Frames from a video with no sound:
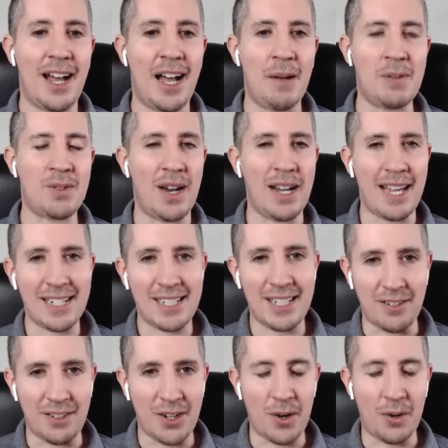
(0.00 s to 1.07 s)
So I
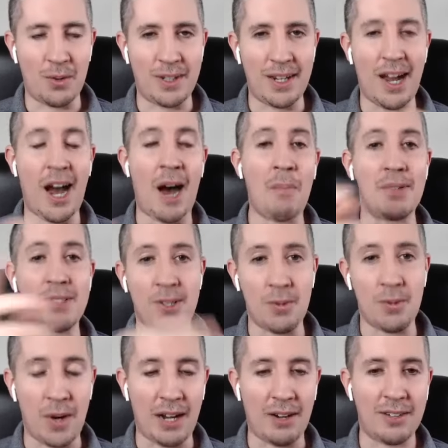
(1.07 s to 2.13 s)
actually go the opposite
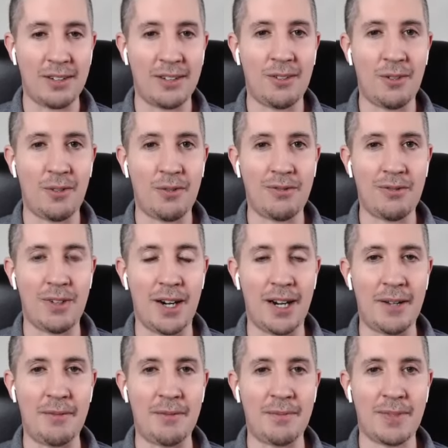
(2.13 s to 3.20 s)
route.
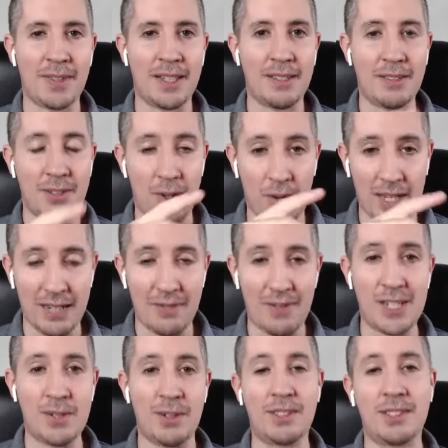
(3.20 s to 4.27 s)
So
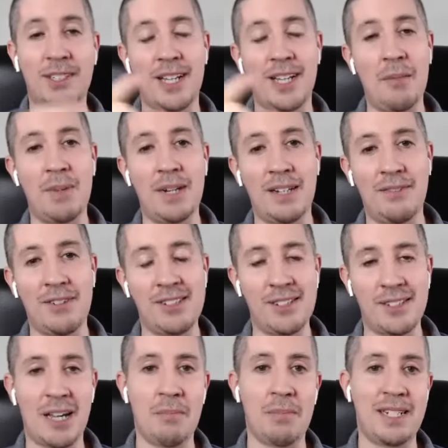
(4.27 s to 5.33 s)
individual to company versus
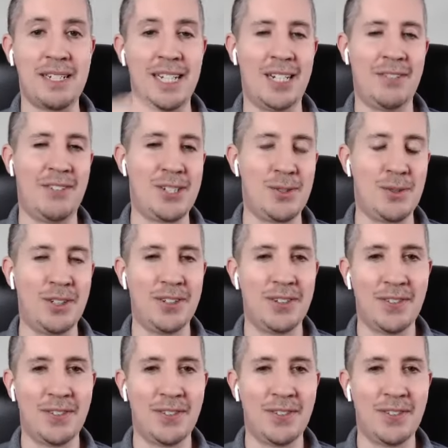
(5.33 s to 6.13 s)
company to individual.